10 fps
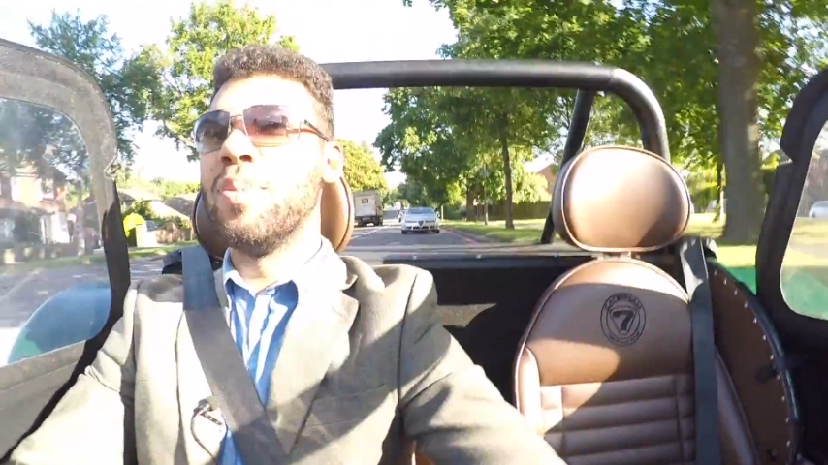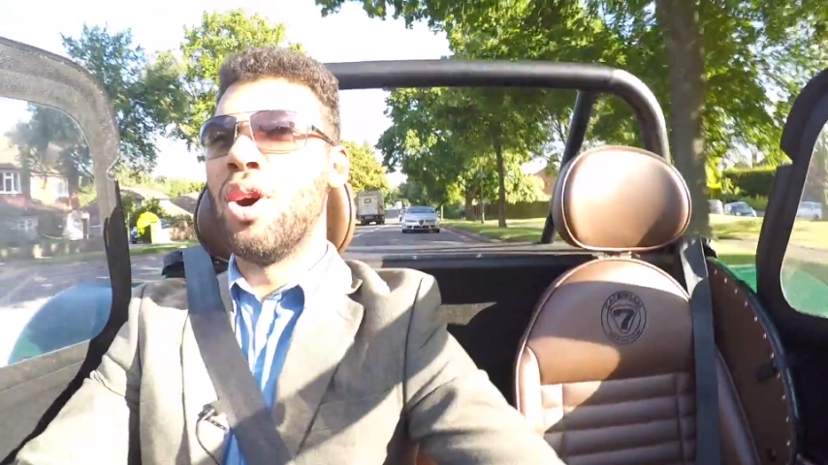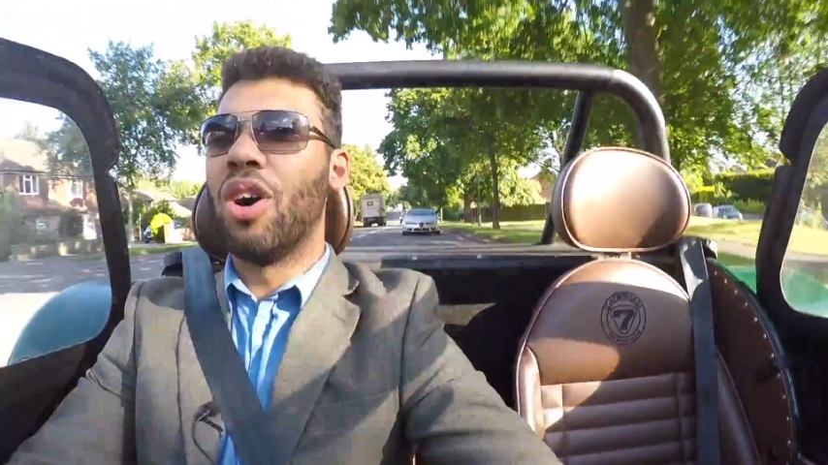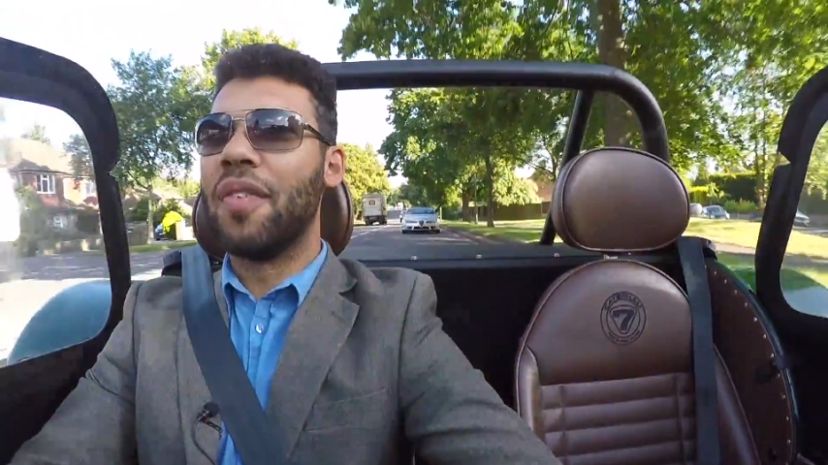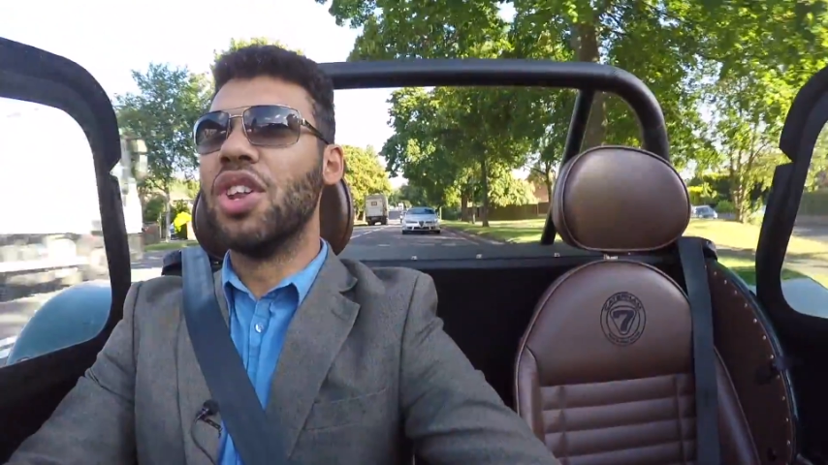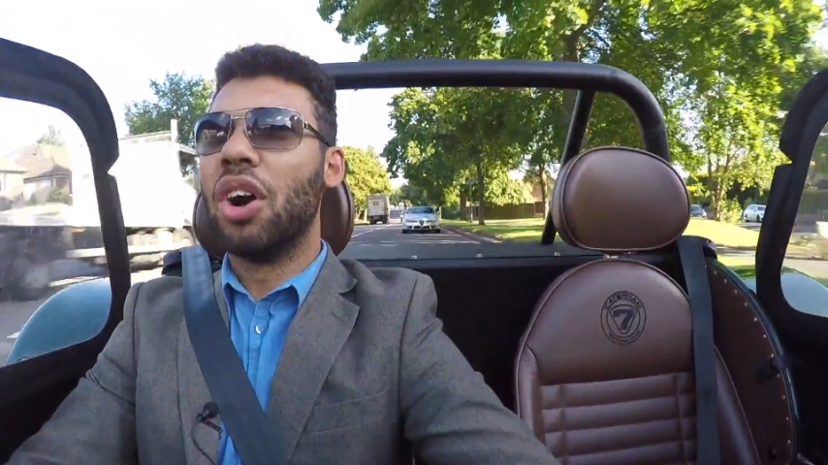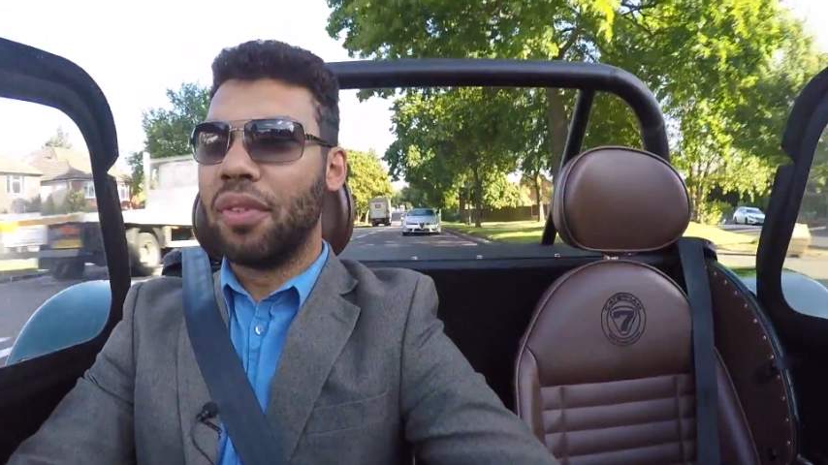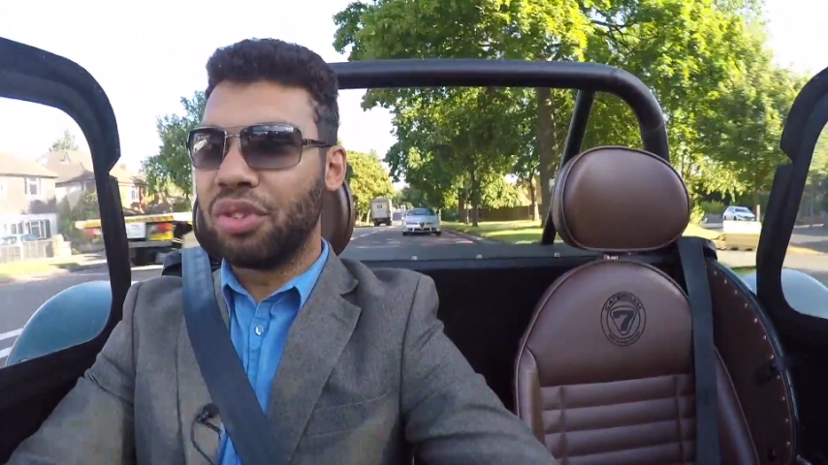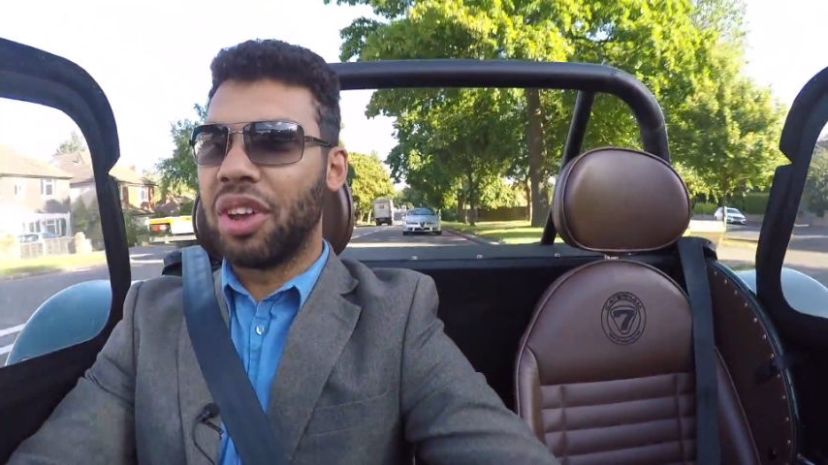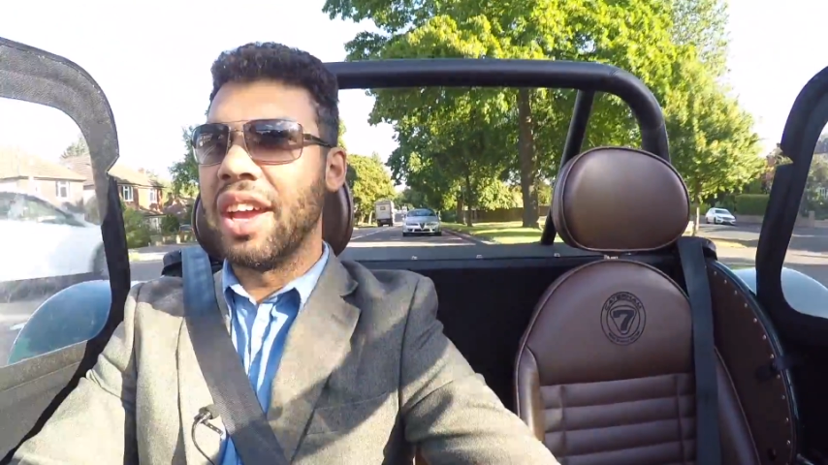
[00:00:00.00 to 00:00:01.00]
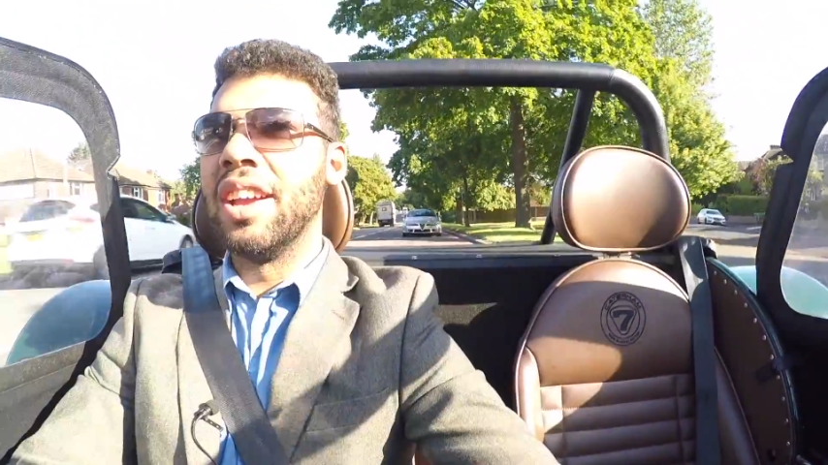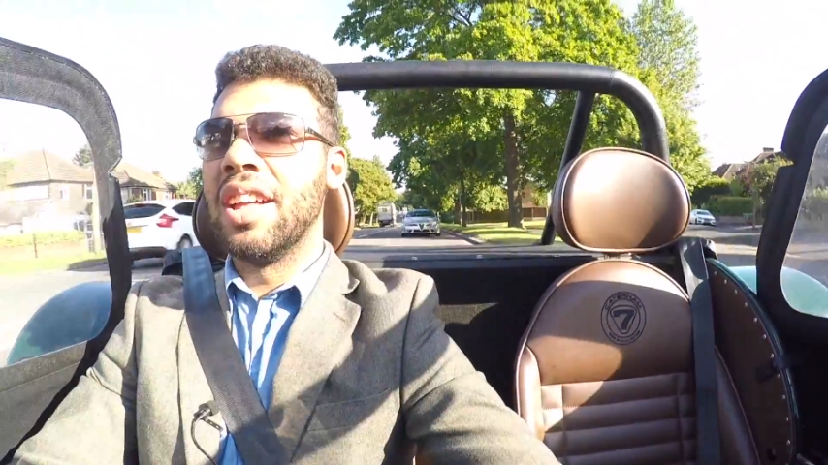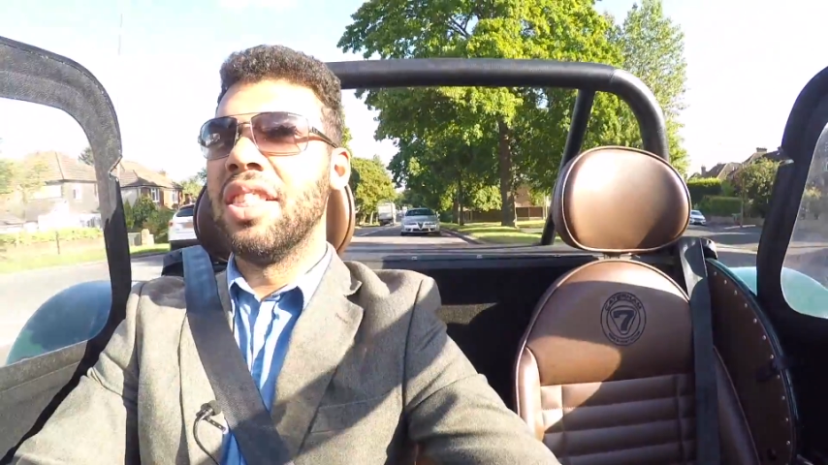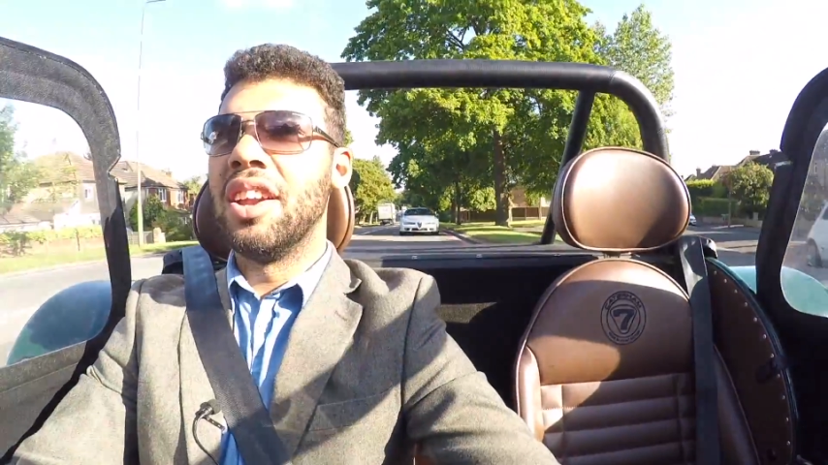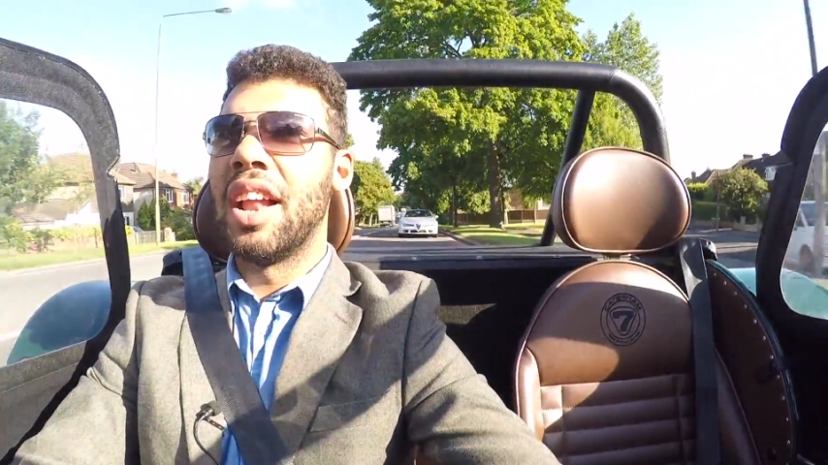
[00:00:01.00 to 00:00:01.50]
more of a novelty
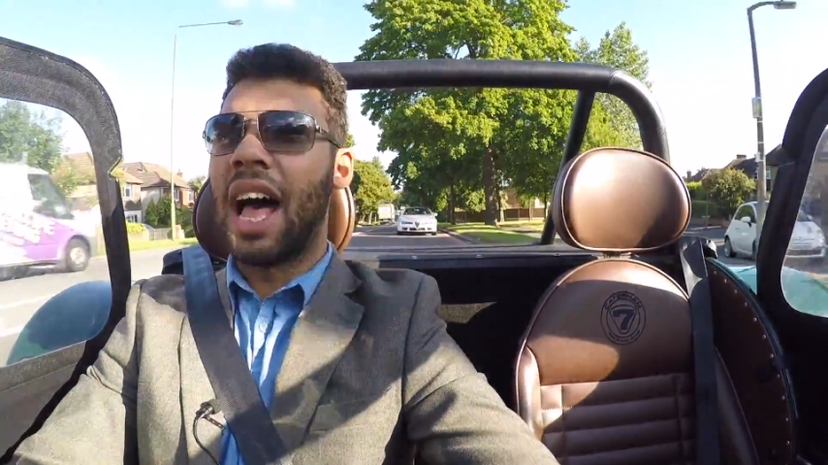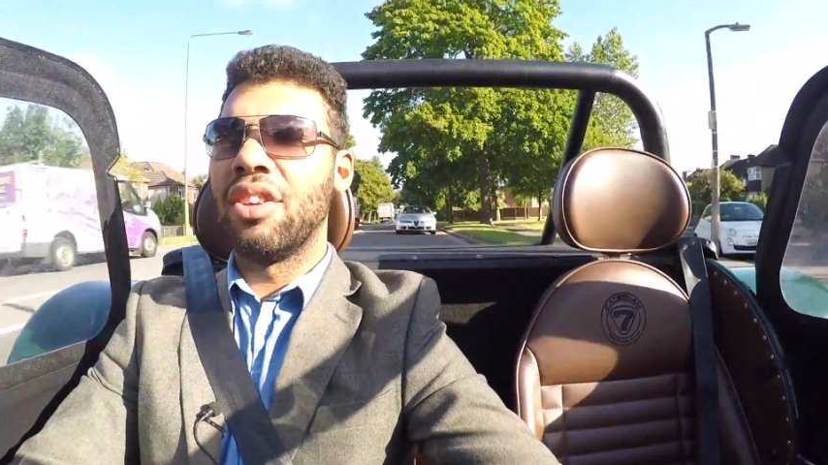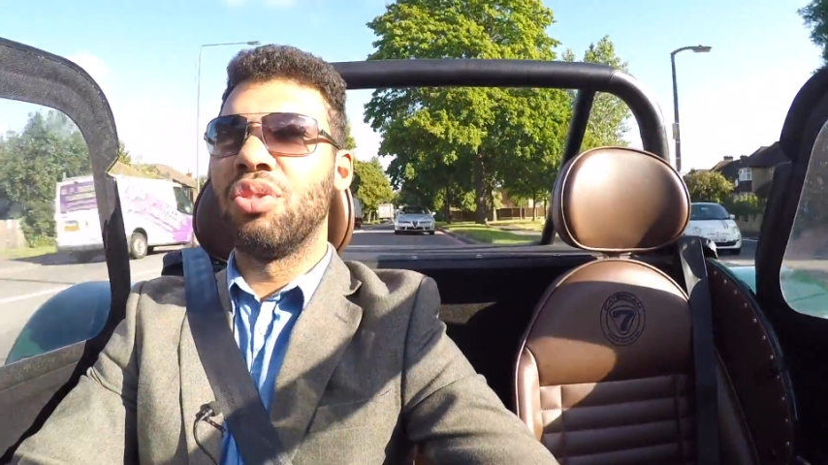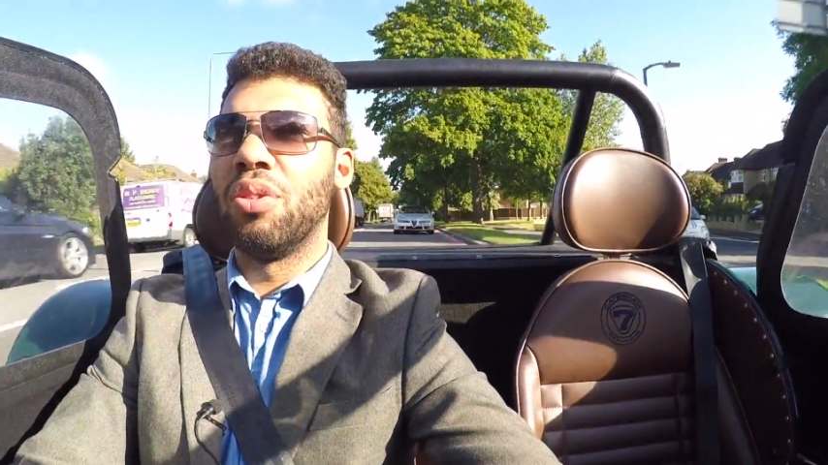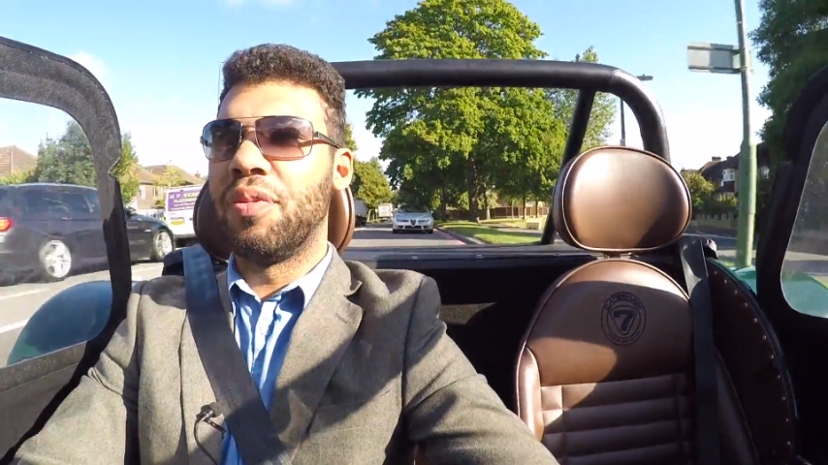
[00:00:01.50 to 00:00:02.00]
than an actual